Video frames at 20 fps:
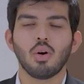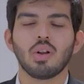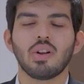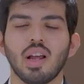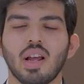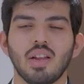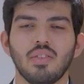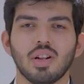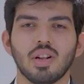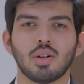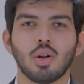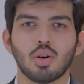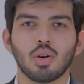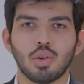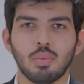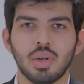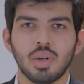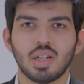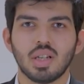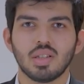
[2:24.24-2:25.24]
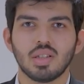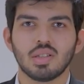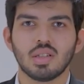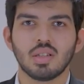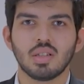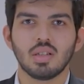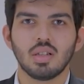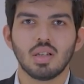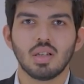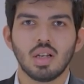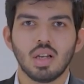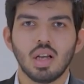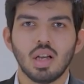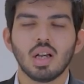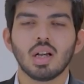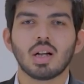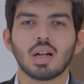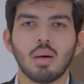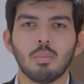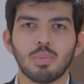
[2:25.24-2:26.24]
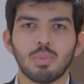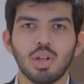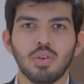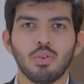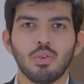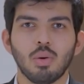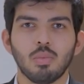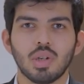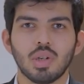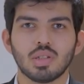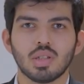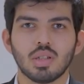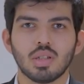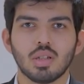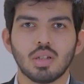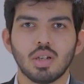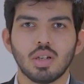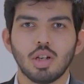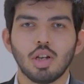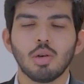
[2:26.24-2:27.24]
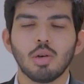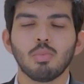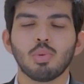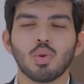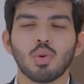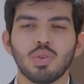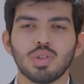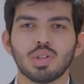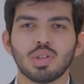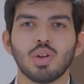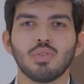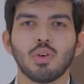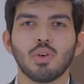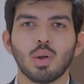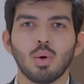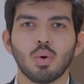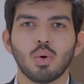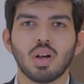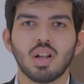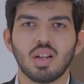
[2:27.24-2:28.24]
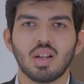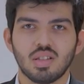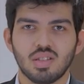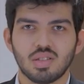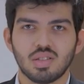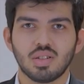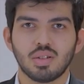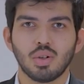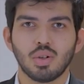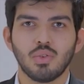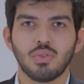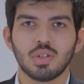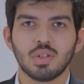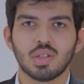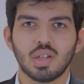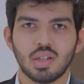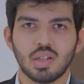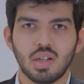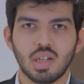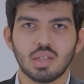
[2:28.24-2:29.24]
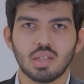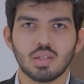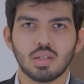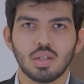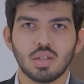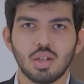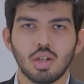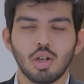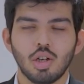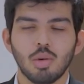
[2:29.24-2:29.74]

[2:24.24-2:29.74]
all relevant documentation, company formation, provision of a local registered office address,